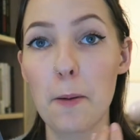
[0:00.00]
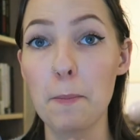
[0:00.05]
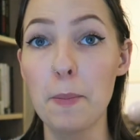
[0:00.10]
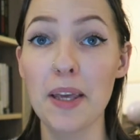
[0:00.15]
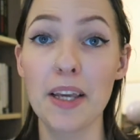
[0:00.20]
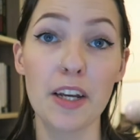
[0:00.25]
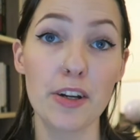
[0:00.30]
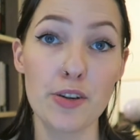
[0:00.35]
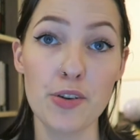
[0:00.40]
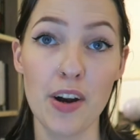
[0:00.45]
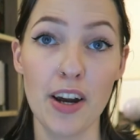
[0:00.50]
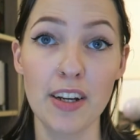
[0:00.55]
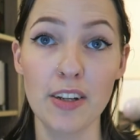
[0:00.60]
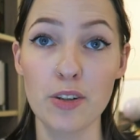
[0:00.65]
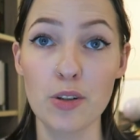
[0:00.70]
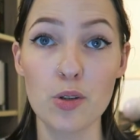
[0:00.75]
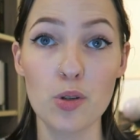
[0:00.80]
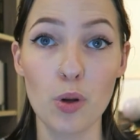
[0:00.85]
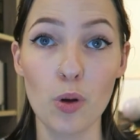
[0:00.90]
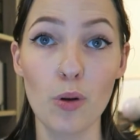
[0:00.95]
Mickey trying
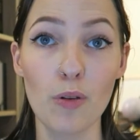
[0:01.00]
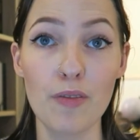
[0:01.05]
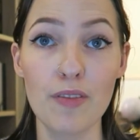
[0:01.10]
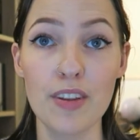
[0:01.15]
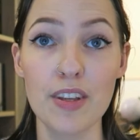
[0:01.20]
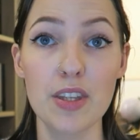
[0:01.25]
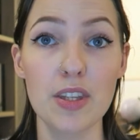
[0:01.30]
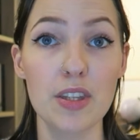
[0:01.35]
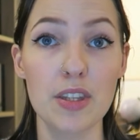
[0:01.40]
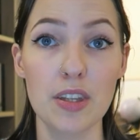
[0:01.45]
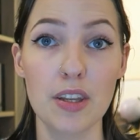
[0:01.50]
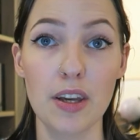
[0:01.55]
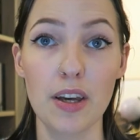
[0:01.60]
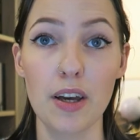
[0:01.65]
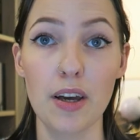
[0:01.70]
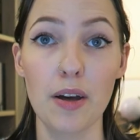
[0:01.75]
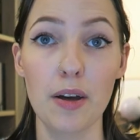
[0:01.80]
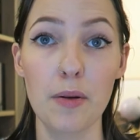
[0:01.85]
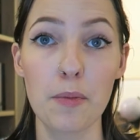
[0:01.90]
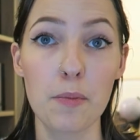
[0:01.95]
to solve this
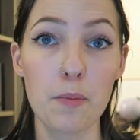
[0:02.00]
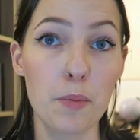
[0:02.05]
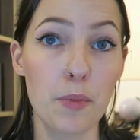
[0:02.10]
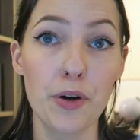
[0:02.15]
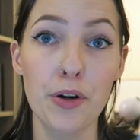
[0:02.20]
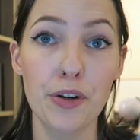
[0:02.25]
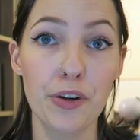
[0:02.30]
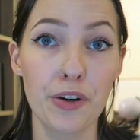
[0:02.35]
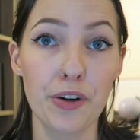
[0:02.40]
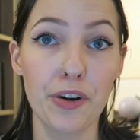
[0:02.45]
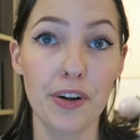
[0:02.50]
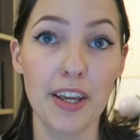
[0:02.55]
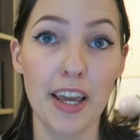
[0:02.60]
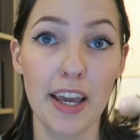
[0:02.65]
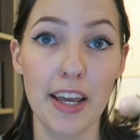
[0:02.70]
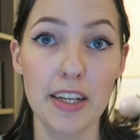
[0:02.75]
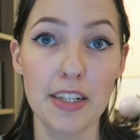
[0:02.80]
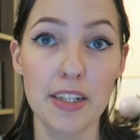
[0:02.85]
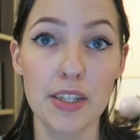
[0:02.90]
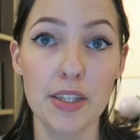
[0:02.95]
murder
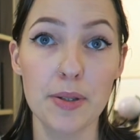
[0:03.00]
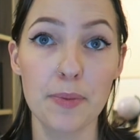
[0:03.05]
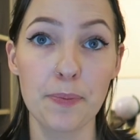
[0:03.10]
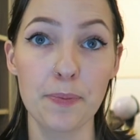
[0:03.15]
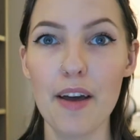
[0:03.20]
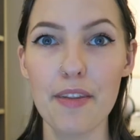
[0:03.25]
case.